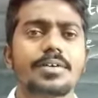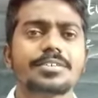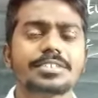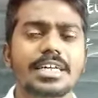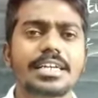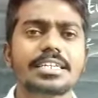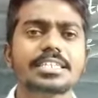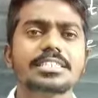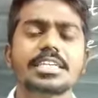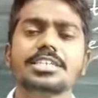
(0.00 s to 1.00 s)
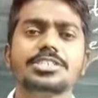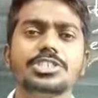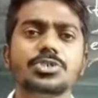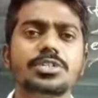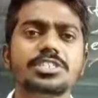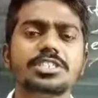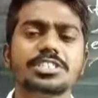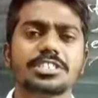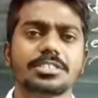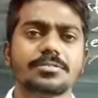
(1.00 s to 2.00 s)
Our scientists and
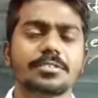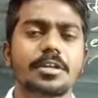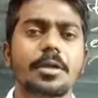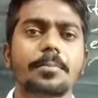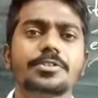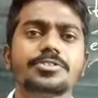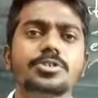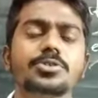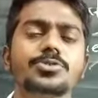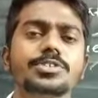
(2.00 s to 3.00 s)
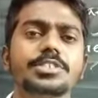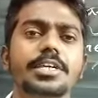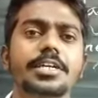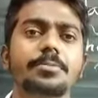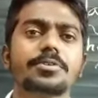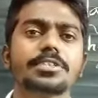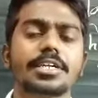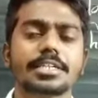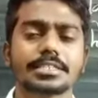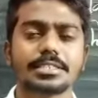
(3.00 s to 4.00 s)
geologists, is those who are studying about
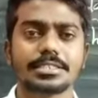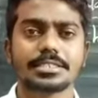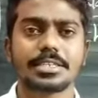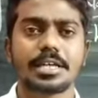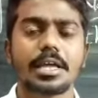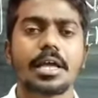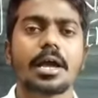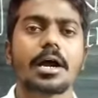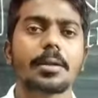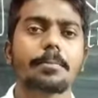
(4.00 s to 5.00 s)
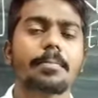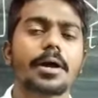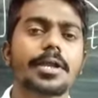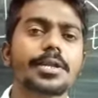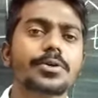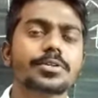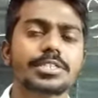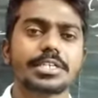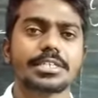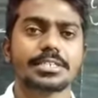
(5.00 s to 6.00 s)
the earth, are pointed out
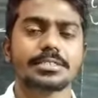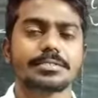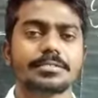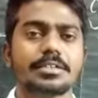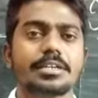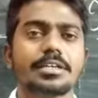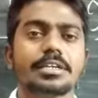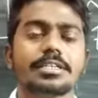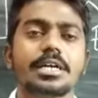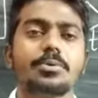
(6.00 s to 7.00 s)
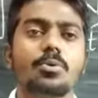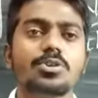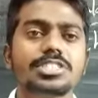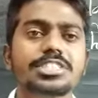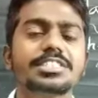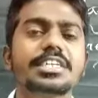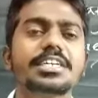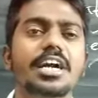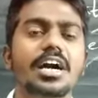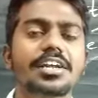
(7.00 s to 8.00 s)
that the oceans
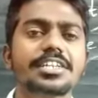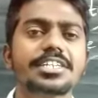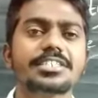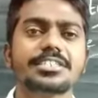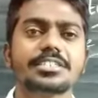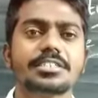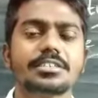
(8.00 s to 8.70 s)
and continents